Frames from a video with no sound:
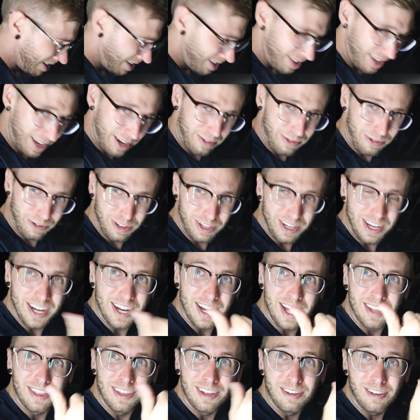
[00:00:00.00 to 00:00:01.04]
thankfully I
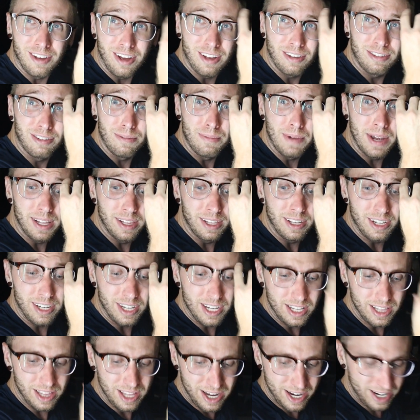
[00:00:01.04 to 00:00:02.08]
got these awesome
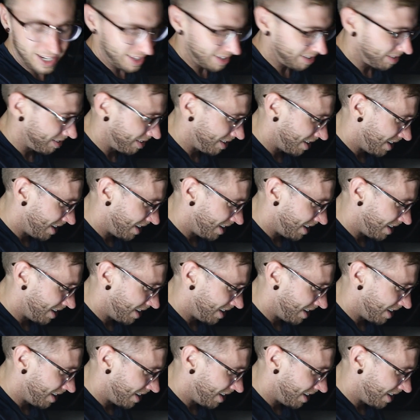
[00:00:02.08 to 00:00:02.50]
LED lights,